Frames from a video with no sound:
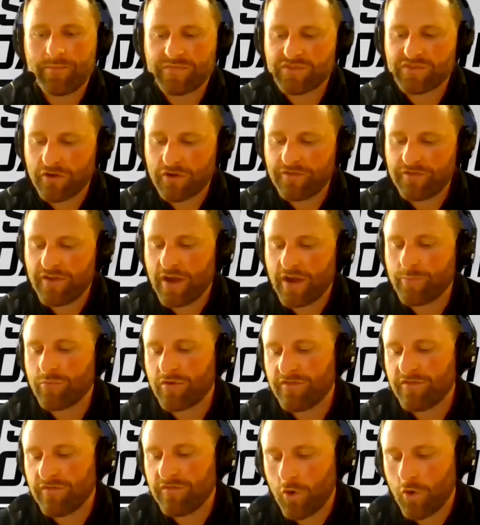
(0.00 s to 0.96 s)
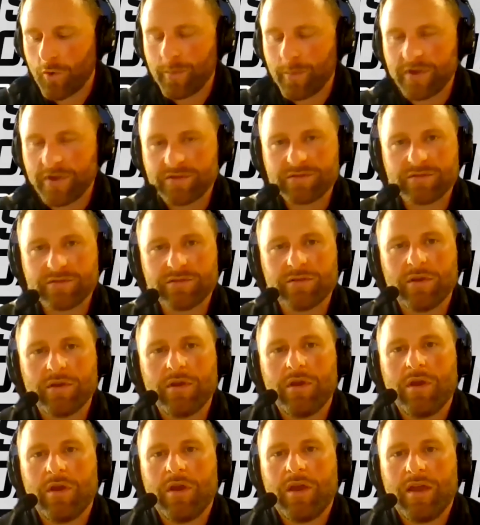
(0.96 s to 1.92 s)
certified performance
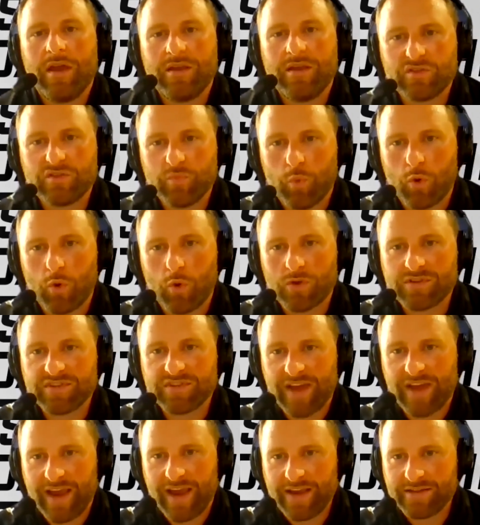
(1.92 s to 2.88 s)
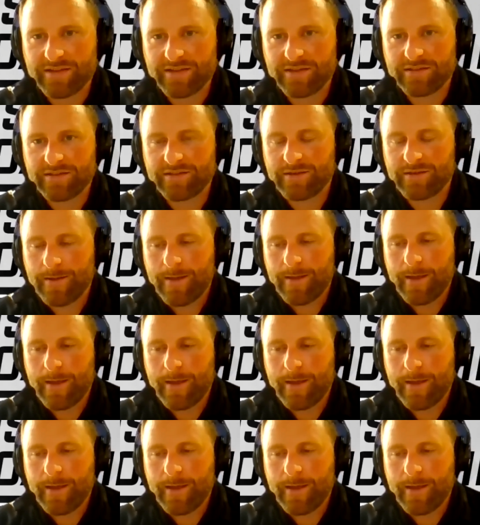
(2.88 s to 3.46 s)
and sports scientist.